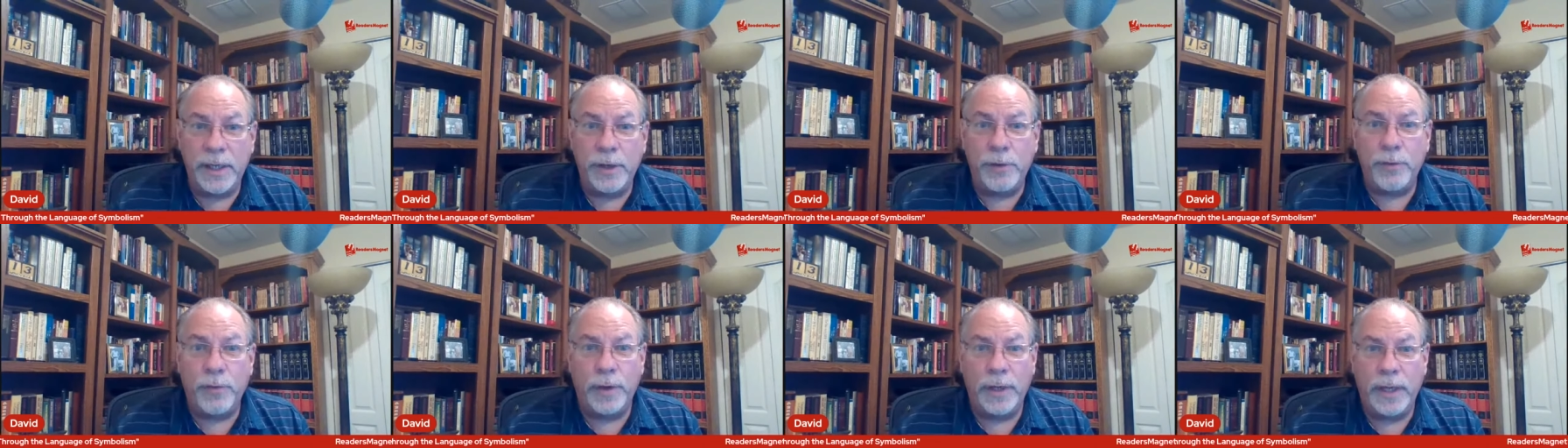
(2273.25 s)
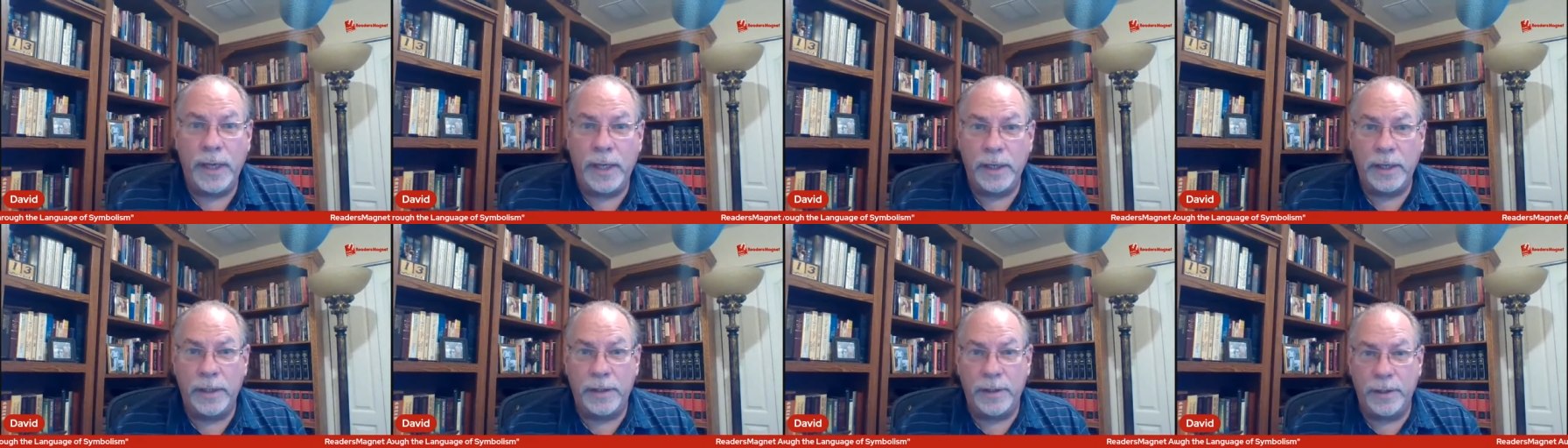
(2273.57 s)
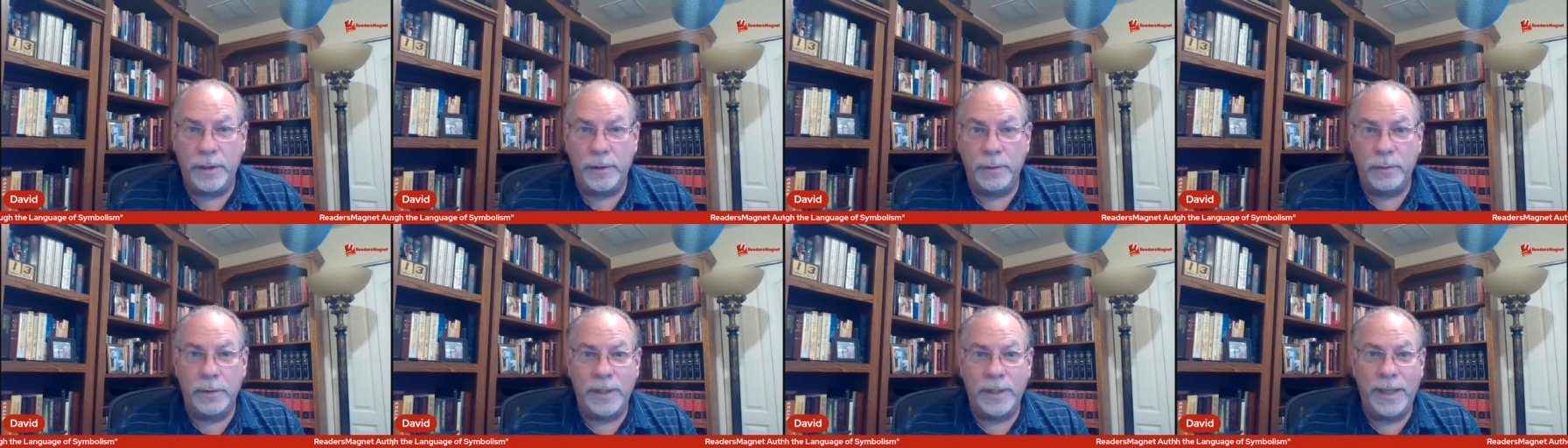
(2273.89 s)
He created
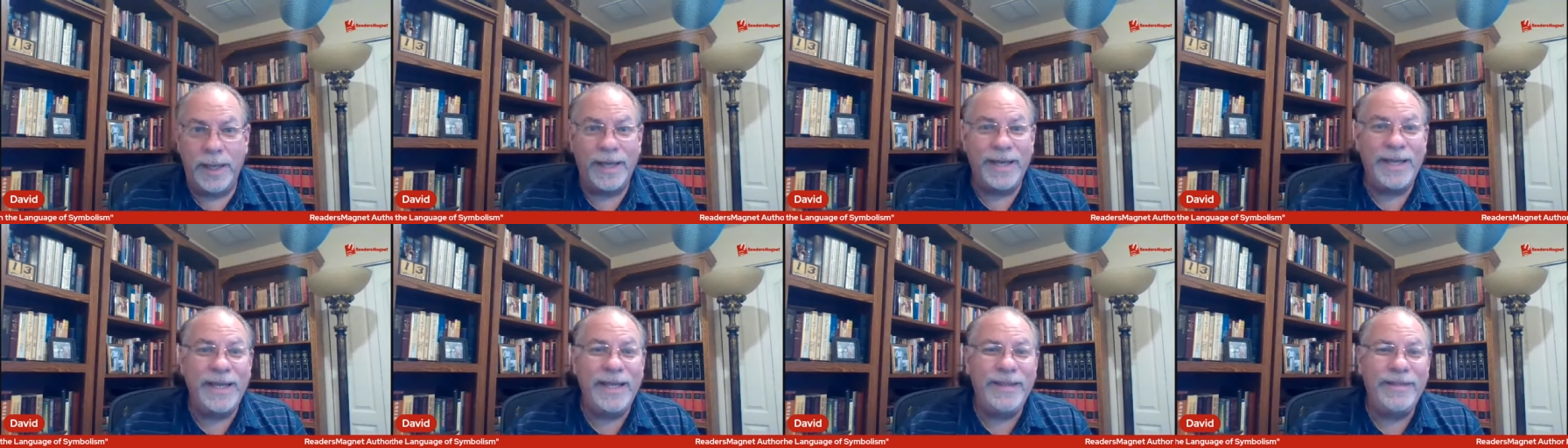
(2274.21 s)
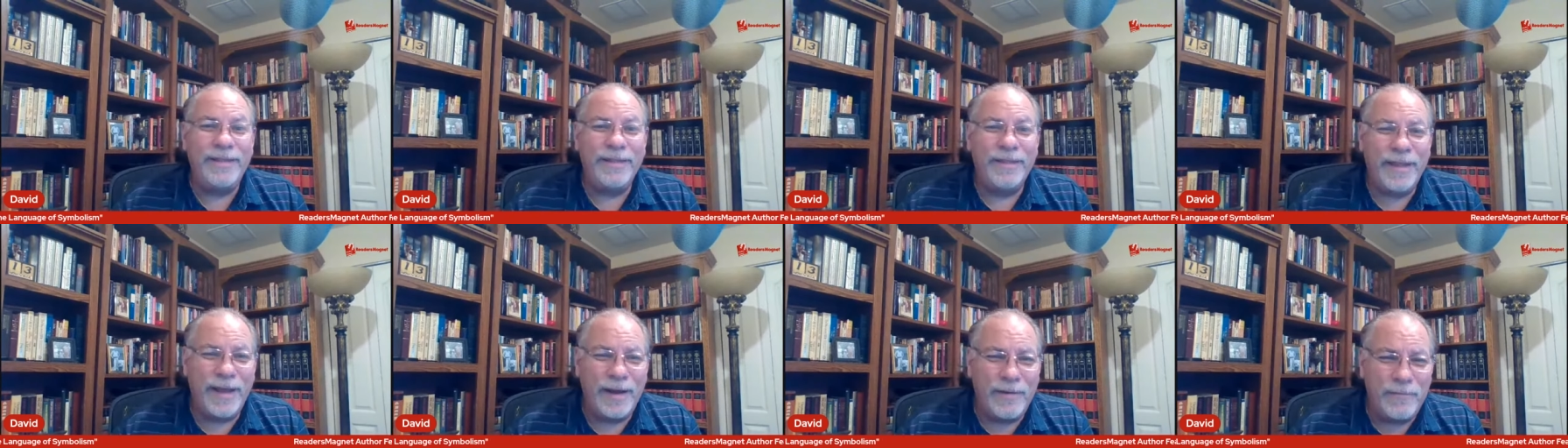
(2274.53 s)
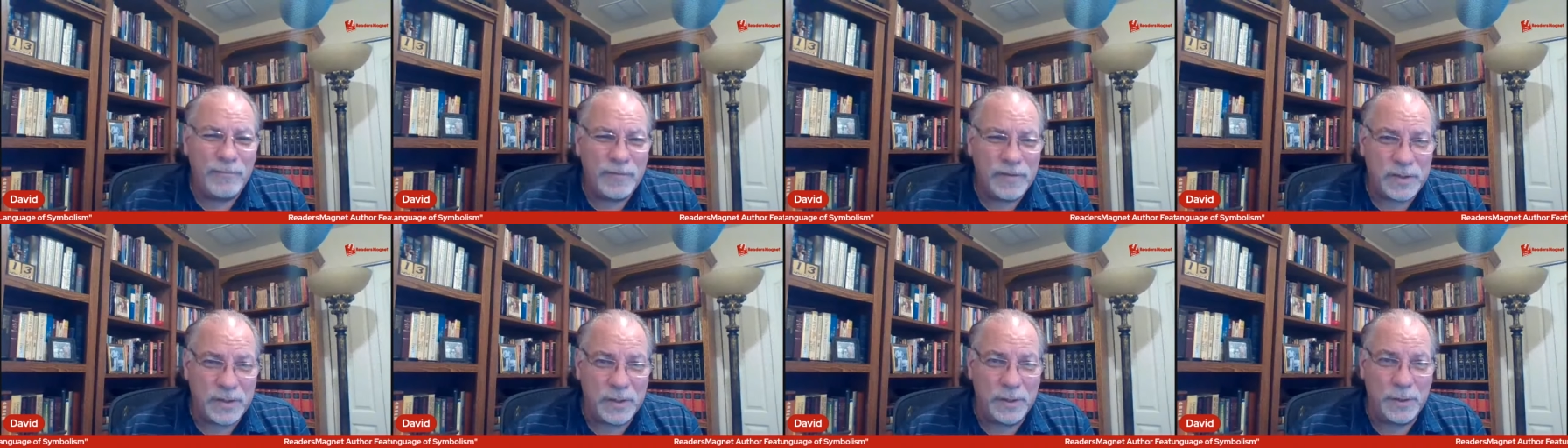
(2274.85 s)
you and He
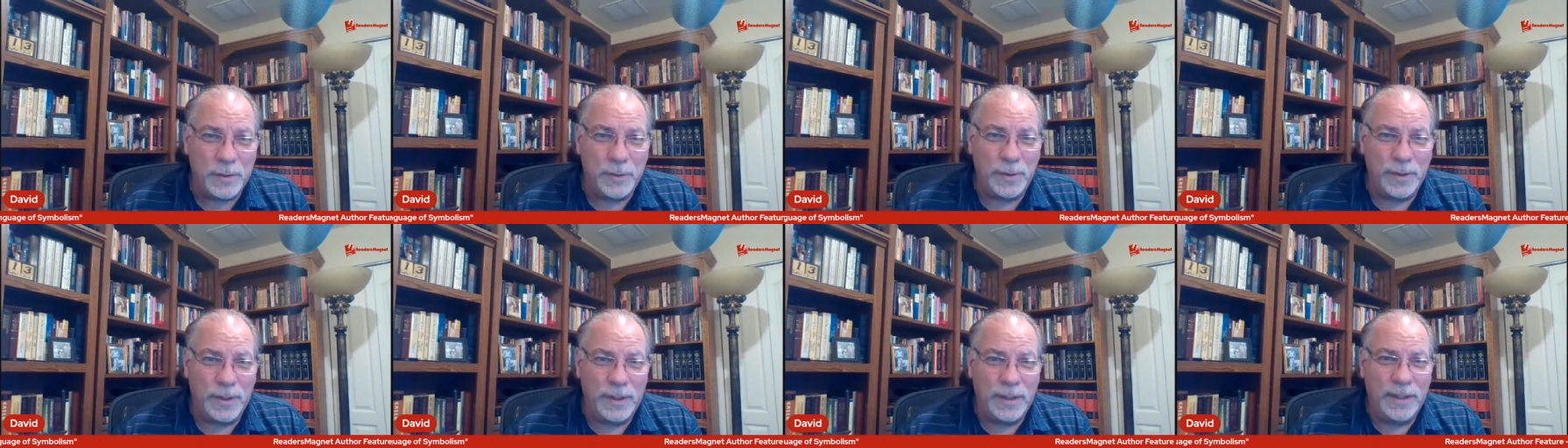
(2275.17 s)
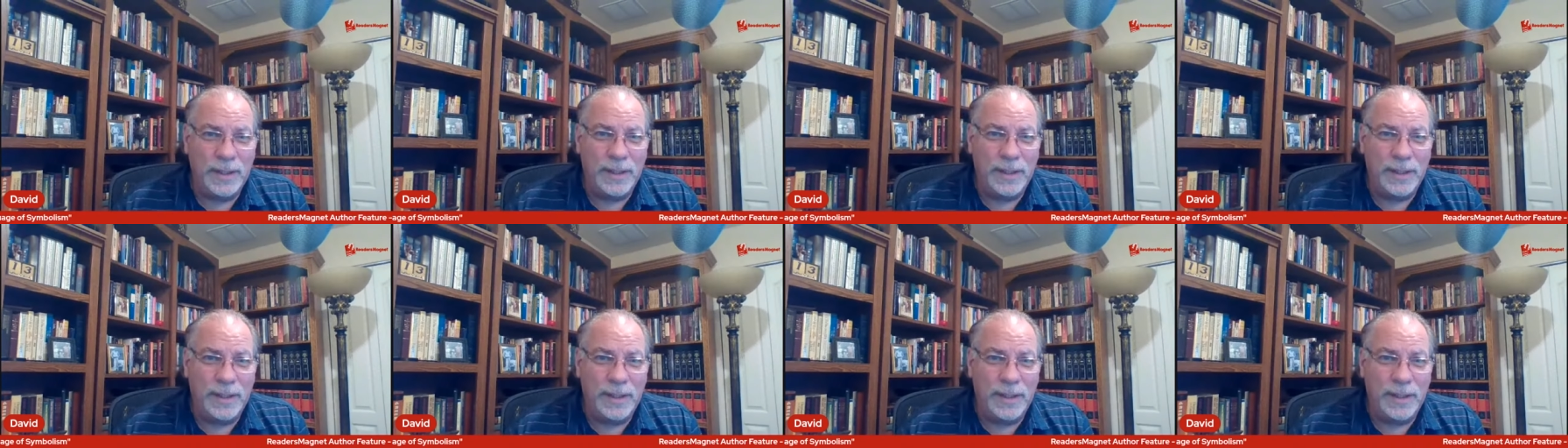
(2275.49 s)
loves you.